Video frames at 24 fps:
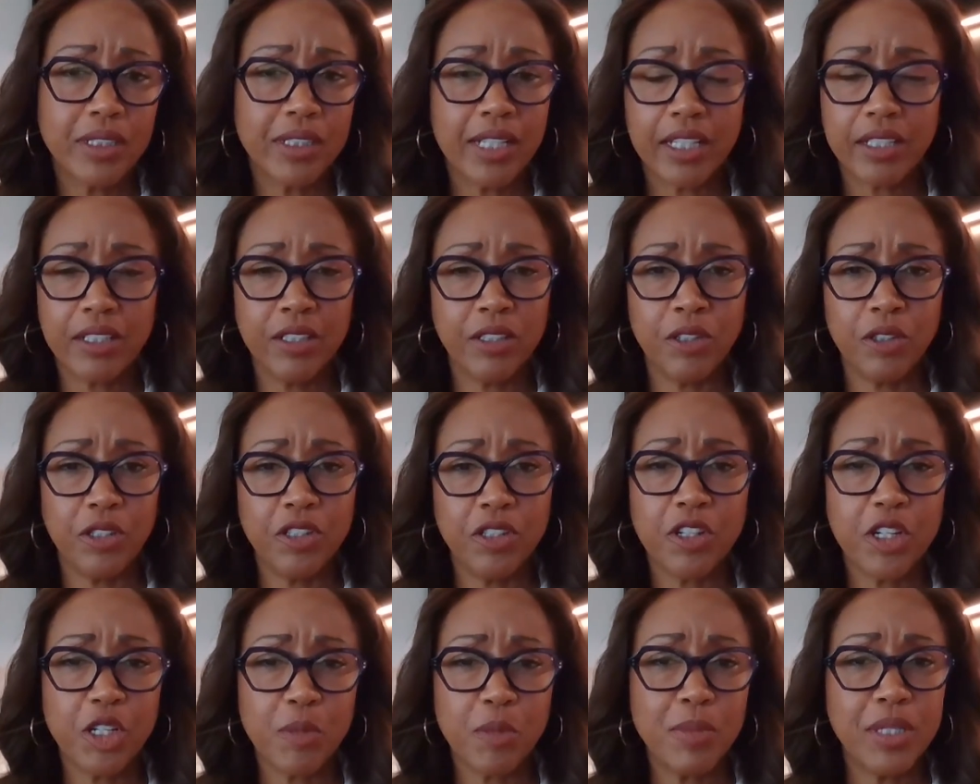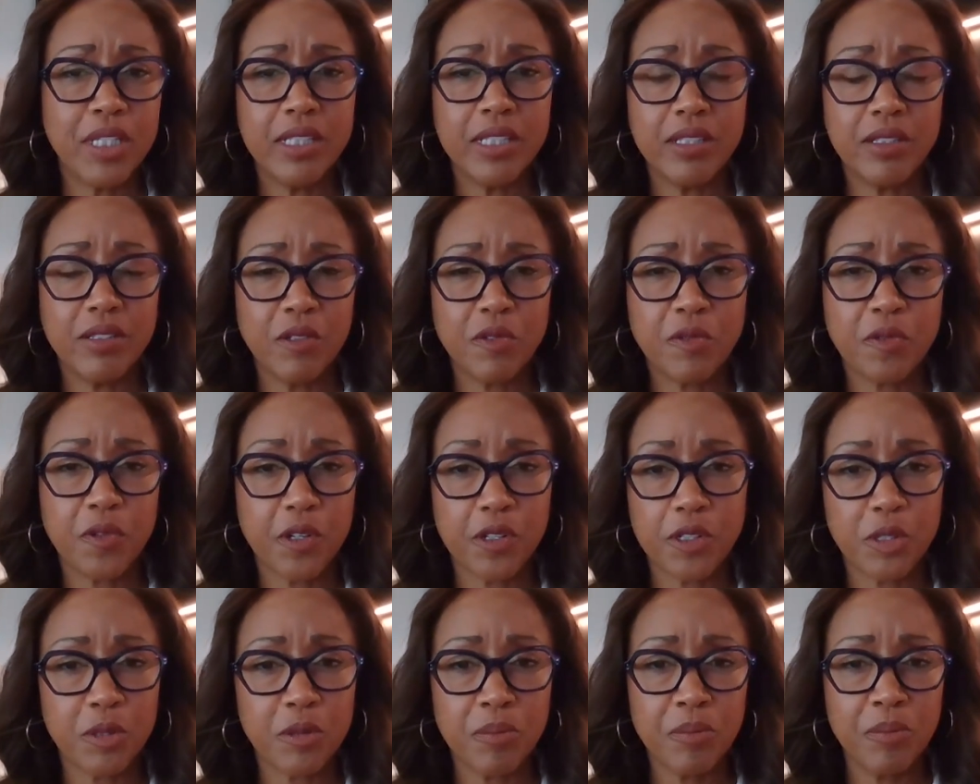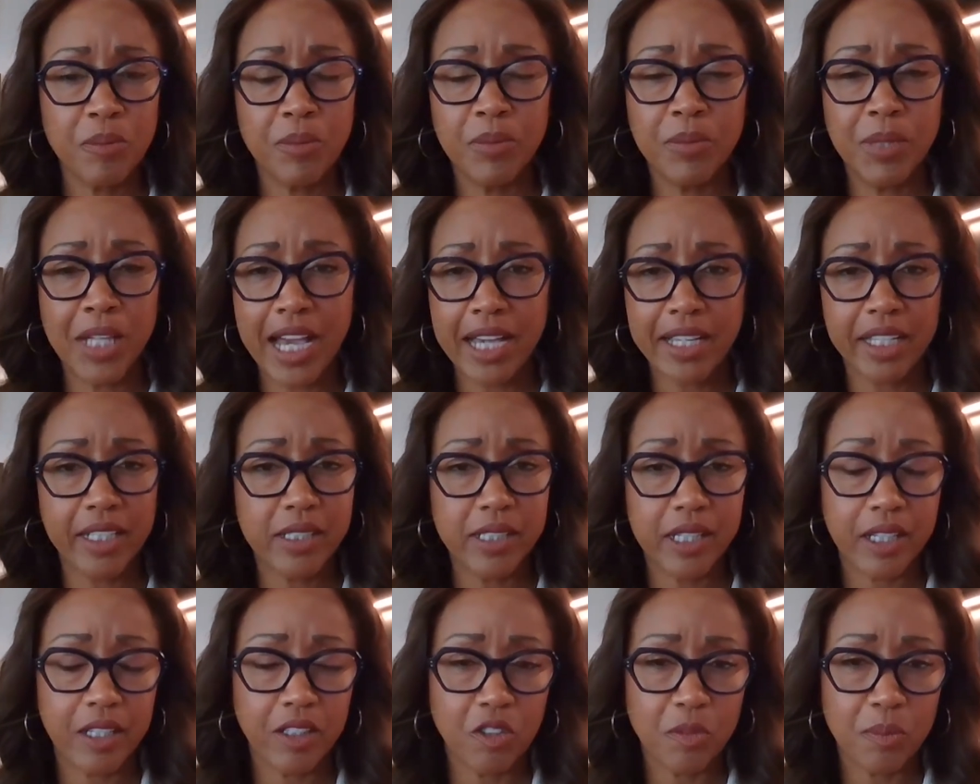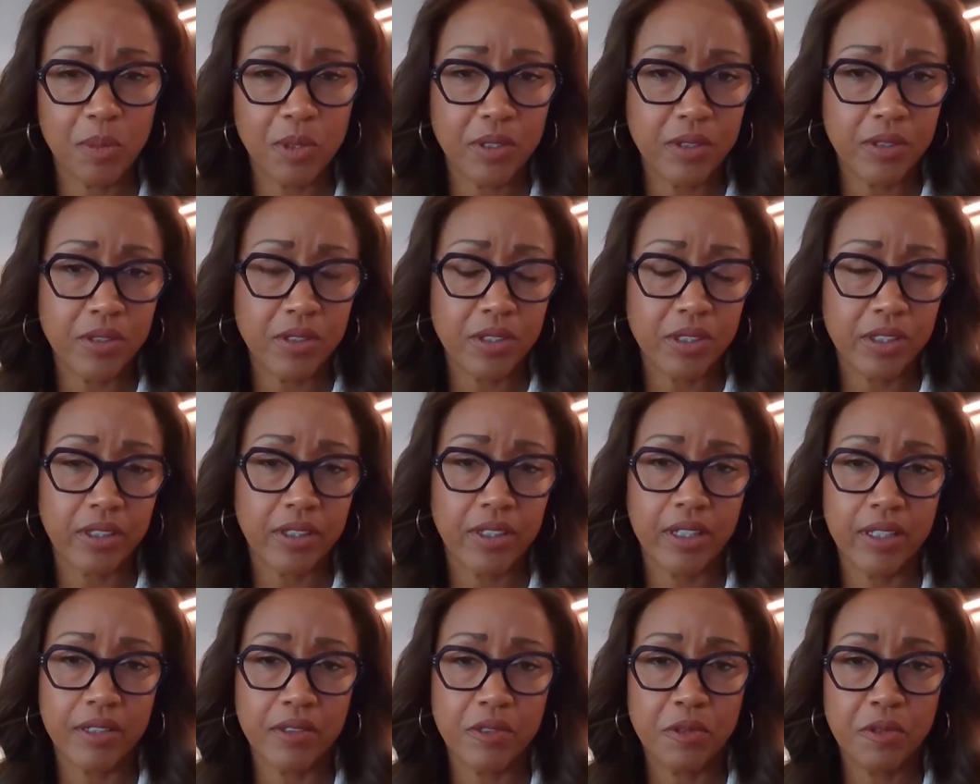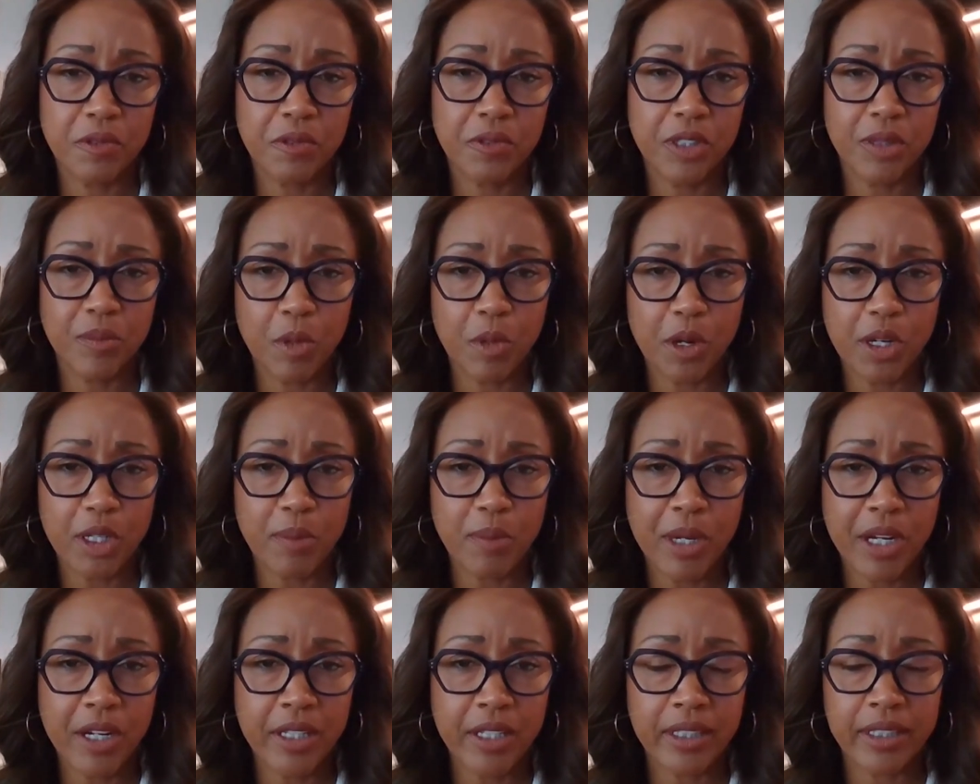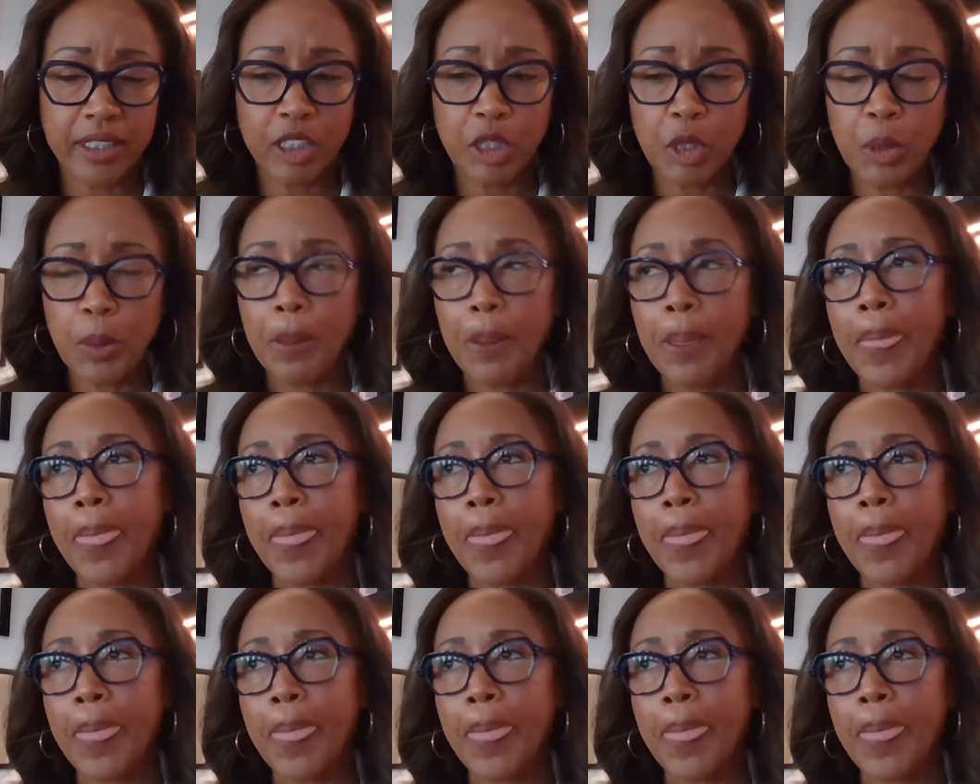Like, you're going to be the first Black executive producer of Good Morning America.